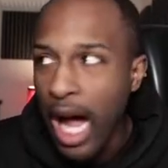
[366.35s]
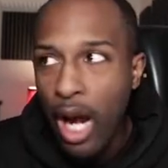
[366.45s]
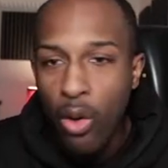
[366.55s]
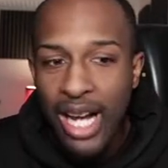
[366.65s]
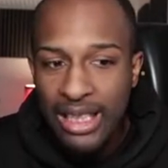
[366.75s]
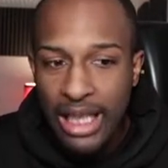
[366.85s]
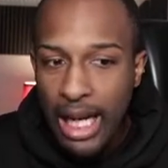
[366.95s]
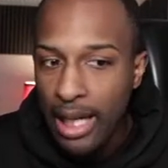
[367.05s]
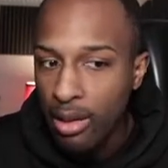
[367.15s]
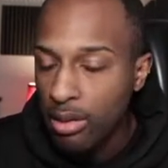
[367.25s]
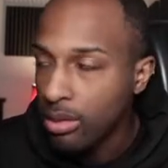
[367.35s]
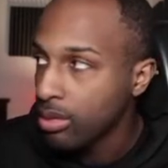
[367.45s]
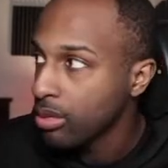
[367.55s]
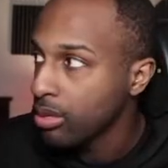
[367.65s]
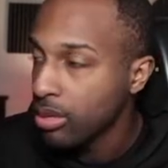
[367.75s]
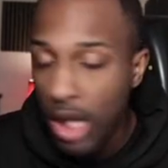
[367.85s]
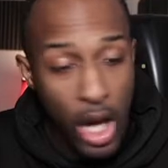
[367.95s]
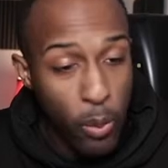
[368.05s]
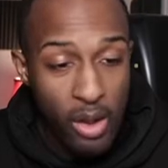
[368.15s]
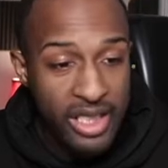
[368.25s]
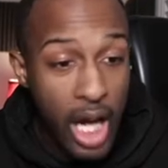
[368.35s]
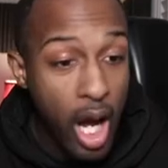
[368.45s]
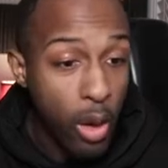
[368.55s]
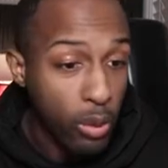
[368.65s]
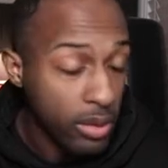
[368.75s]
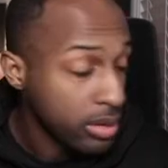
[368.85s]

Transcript: I don't like that. I really don't.